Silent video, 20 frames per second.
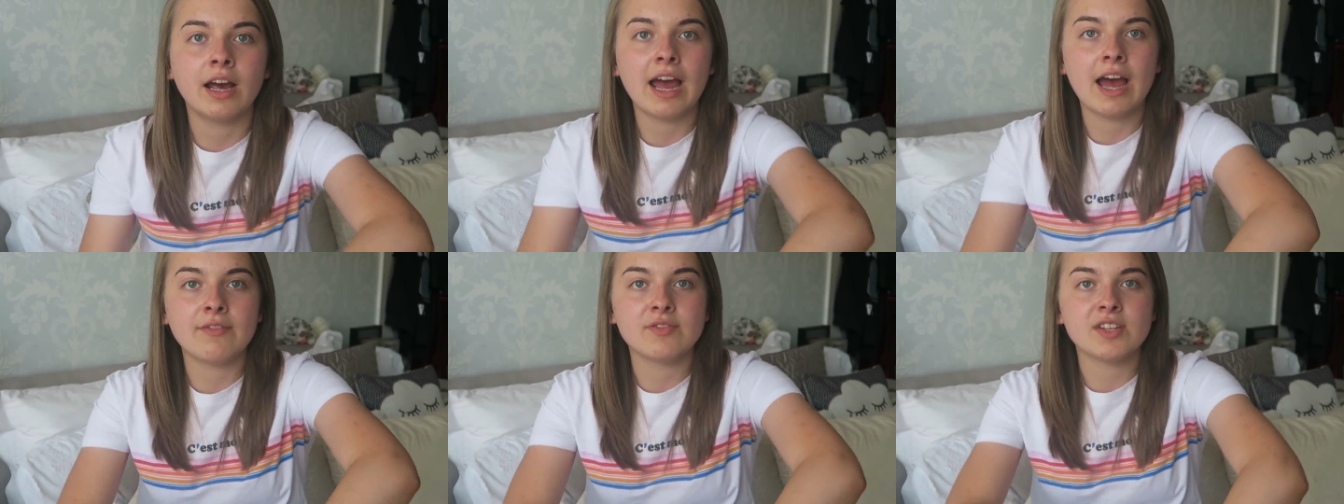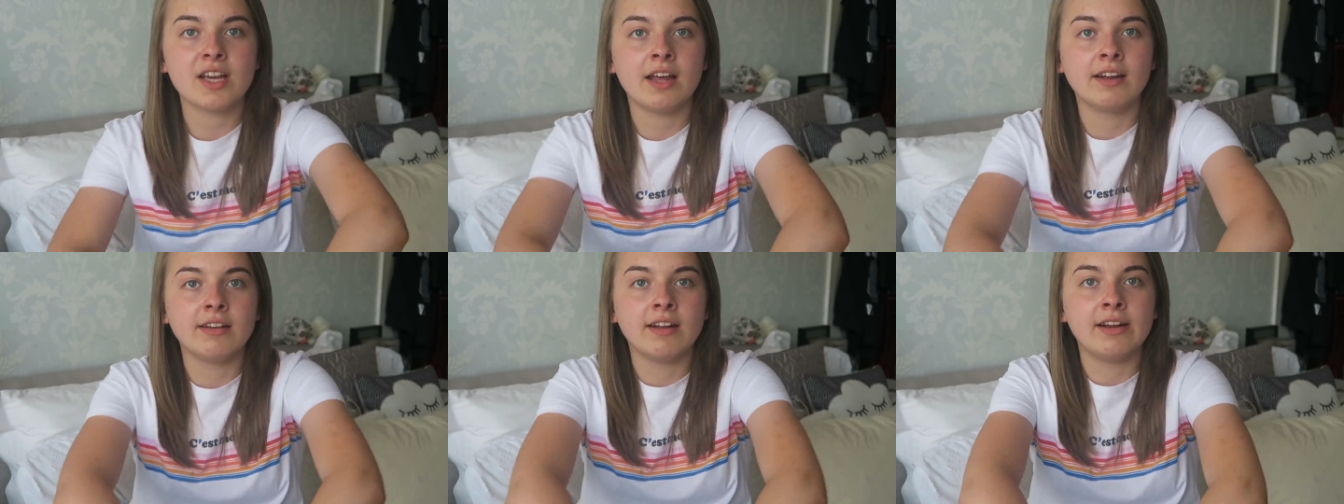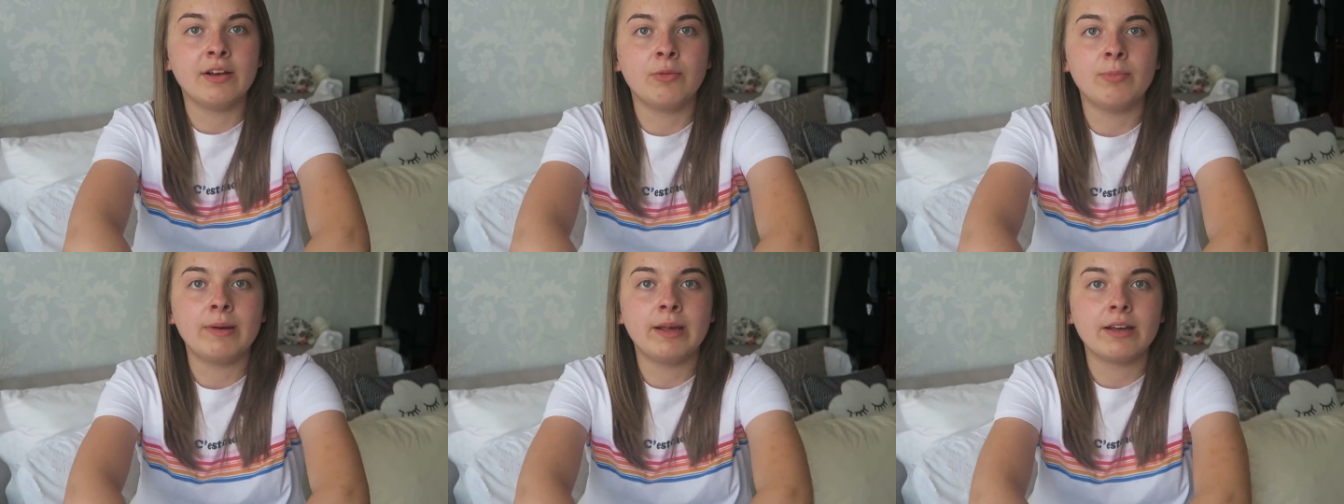I have tanned a
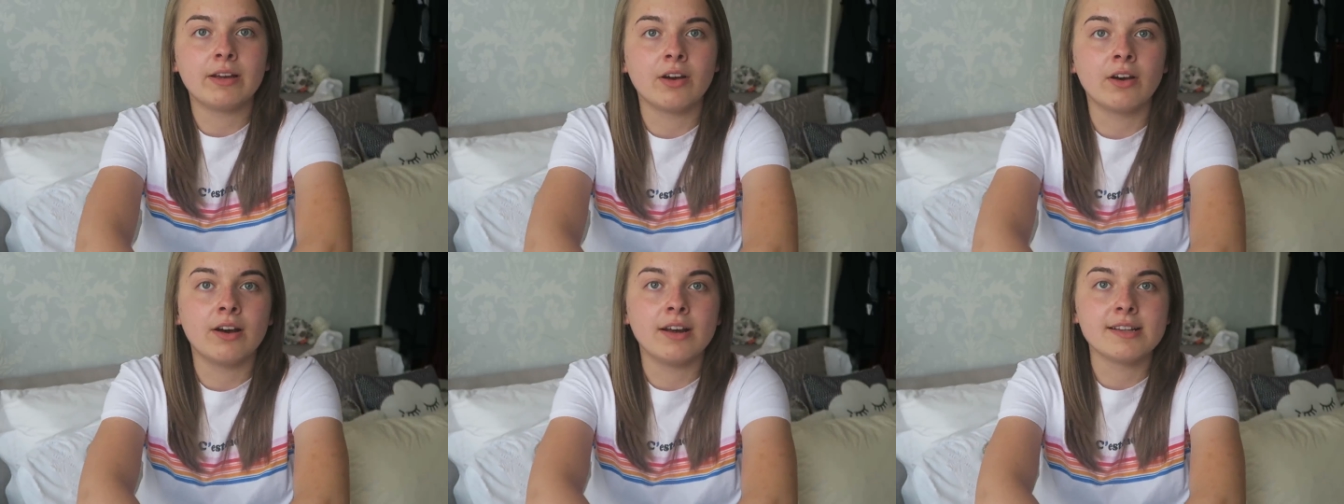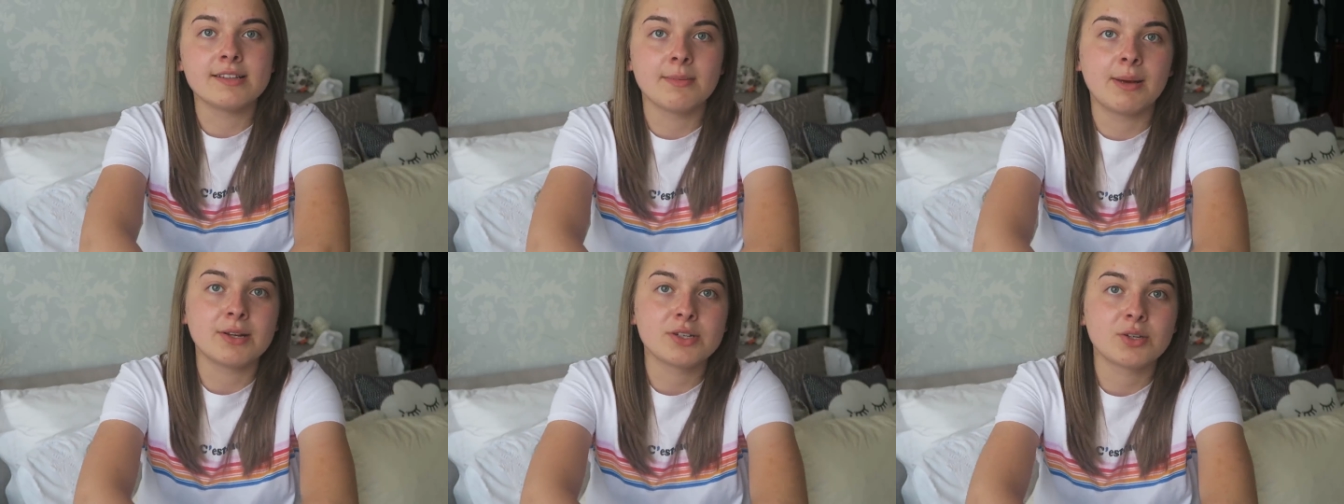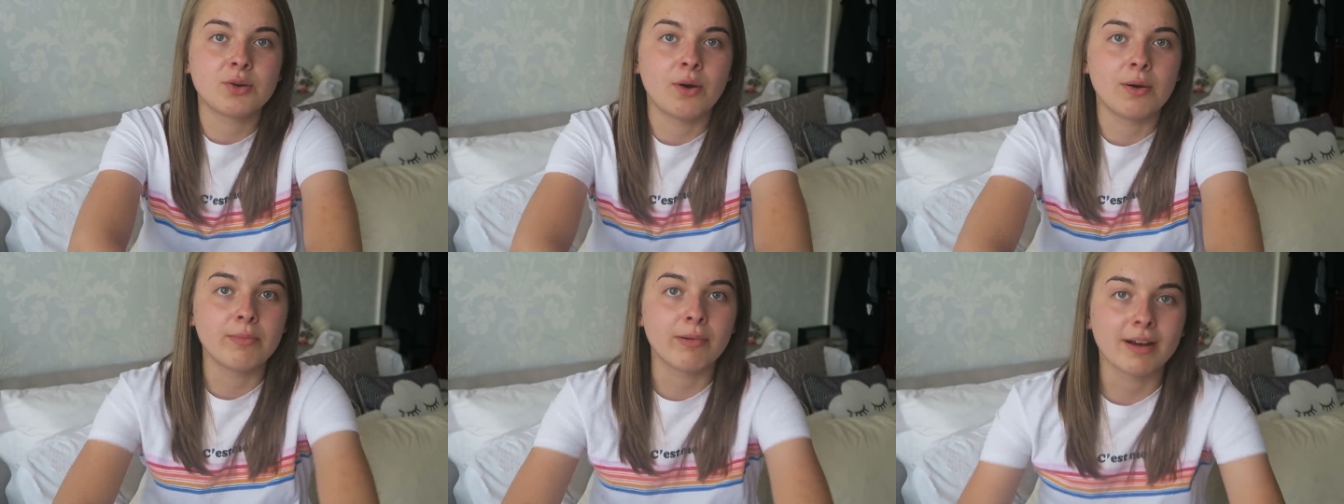little bit, guys, I'm
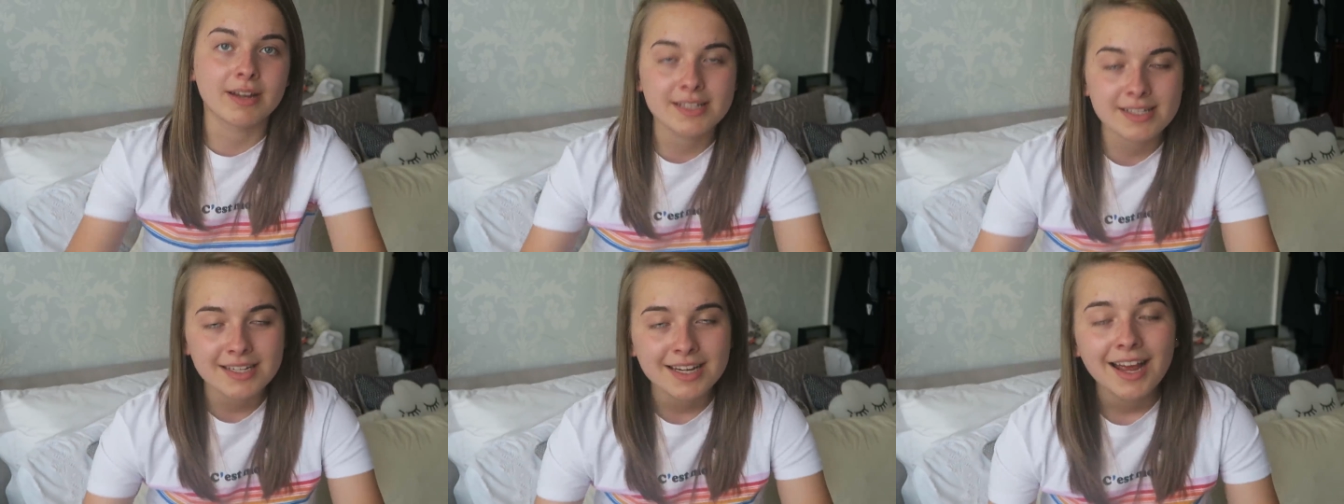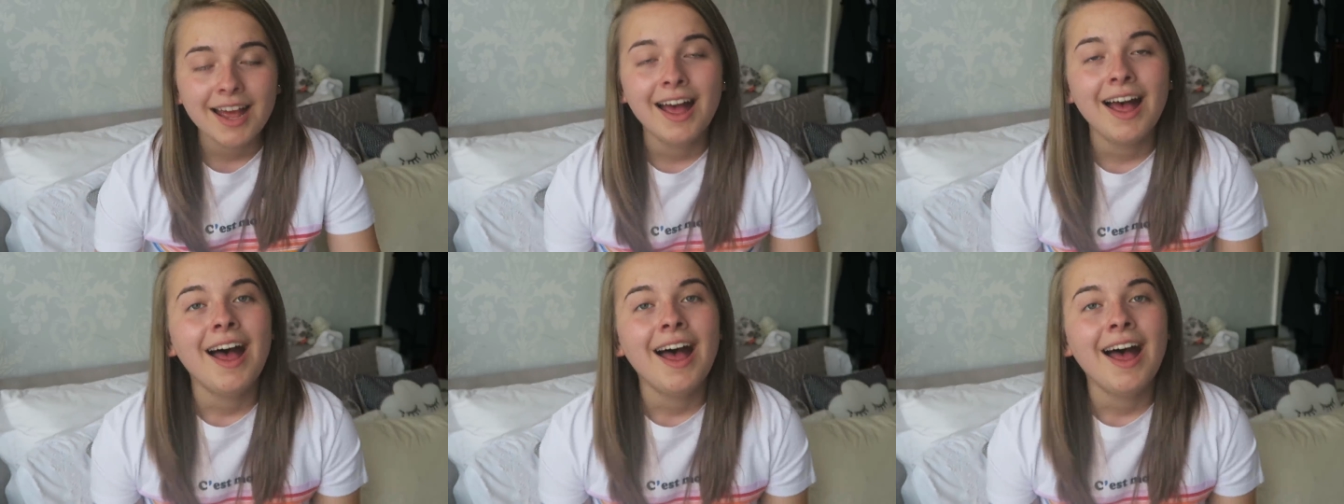actually quite impressed.